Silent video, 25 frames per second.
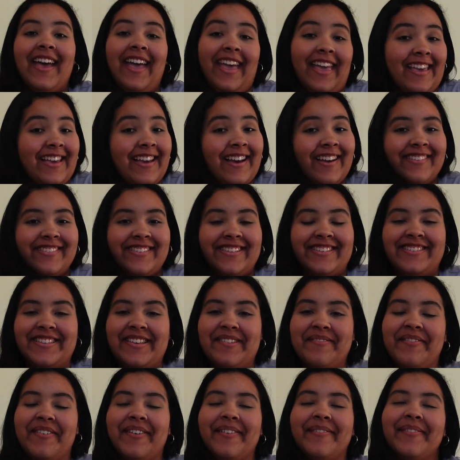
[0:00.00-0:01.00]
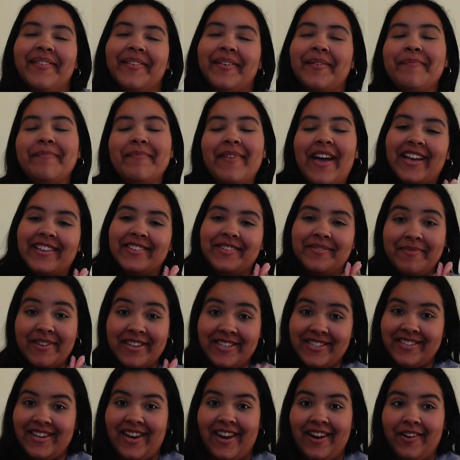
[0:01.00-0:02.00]
Hey guys, it's Damar and welcome back to my
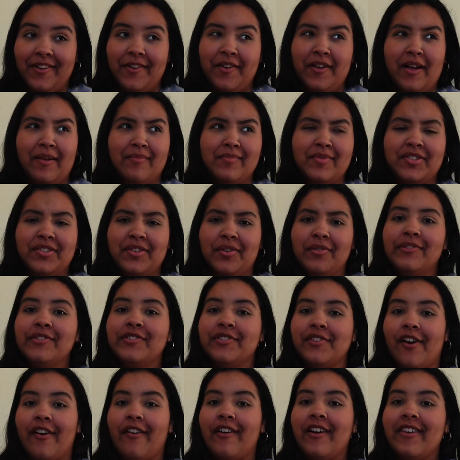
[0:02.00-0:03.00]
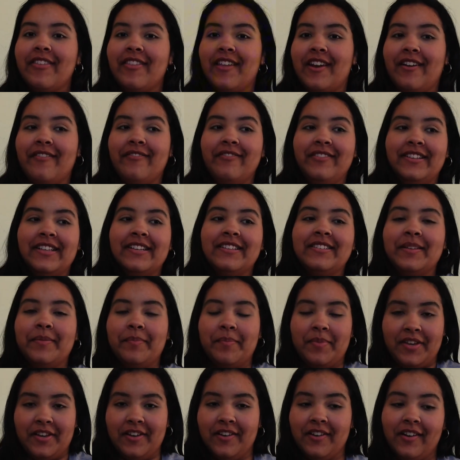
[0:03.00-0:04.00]
channel. I'm so sorry that I've
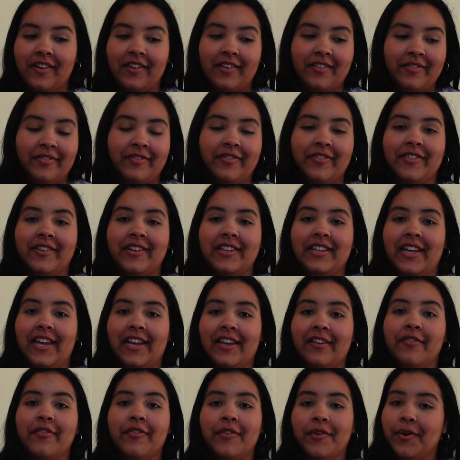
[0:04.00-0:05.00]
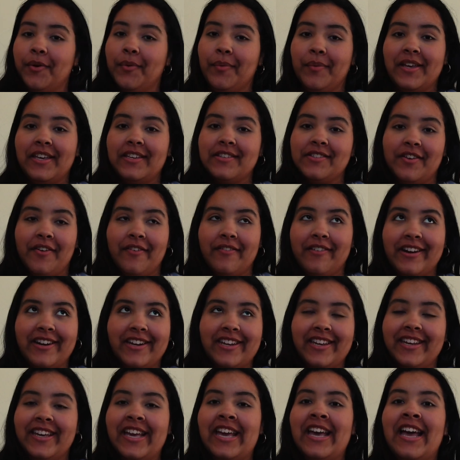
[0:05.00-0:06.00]
disappeared for like 4 weeks
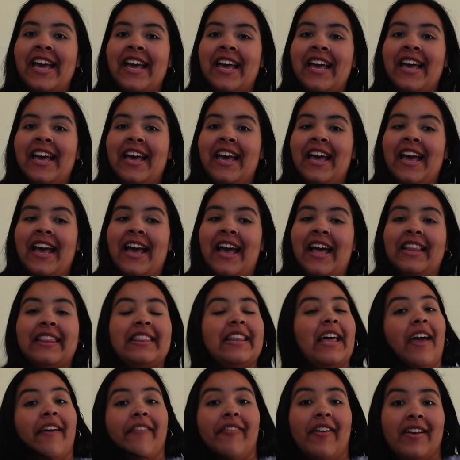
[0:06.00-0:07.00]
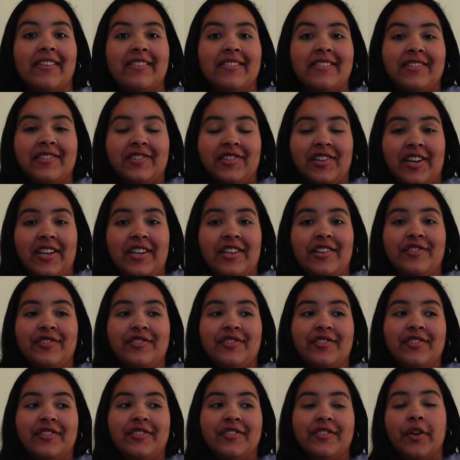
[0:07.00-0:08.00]
already. Life has changed
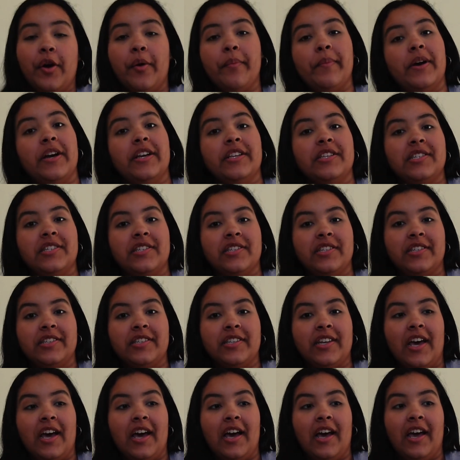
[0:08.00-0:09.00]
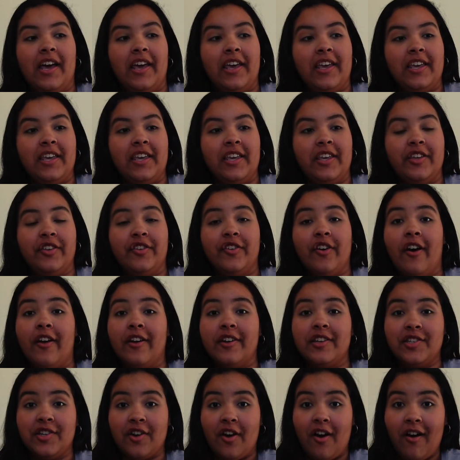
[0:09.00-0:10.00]
so much. I got
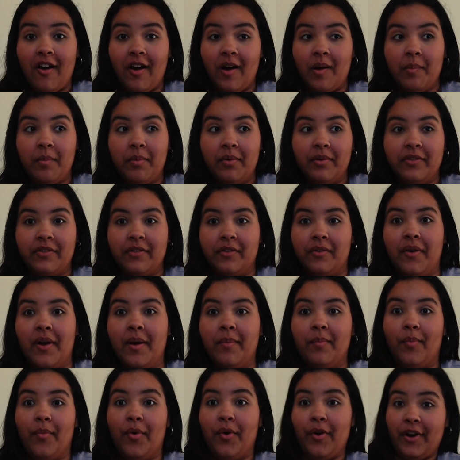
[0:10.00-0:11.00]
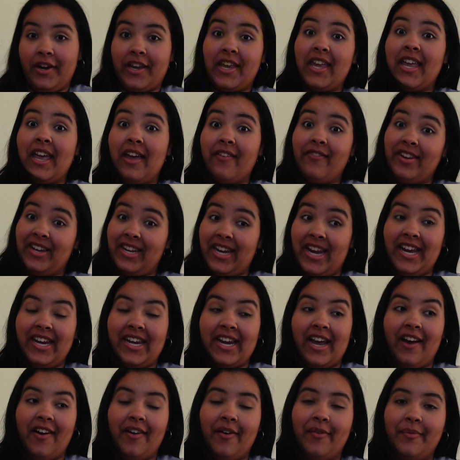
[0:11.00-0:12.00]
a job, so I'm working every day
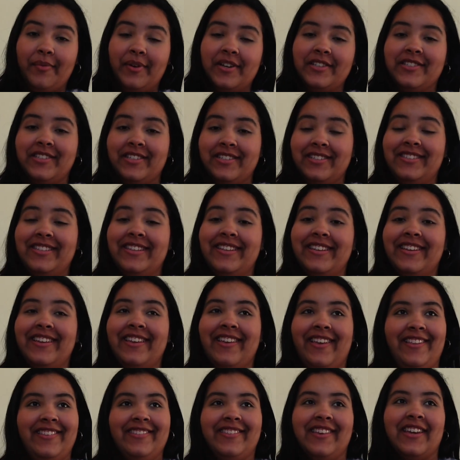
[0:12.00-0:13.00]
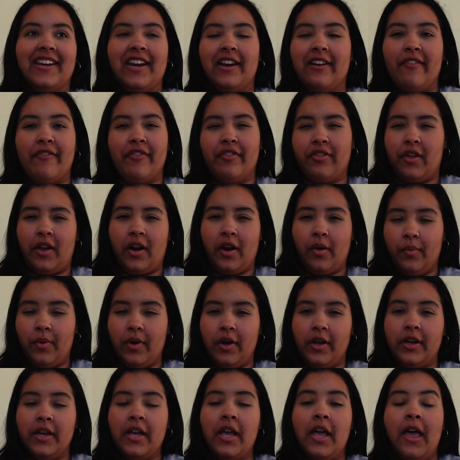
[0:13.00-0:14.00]
now, which is insane. I never thought I
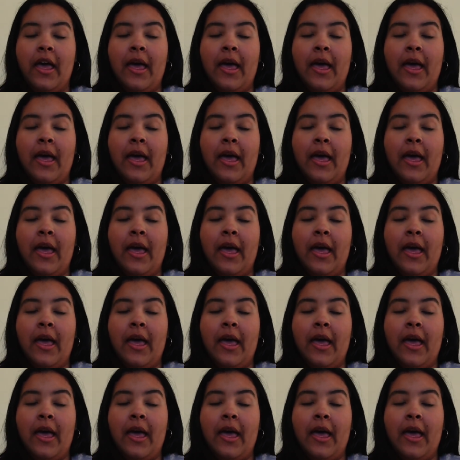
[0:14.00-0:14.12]
would.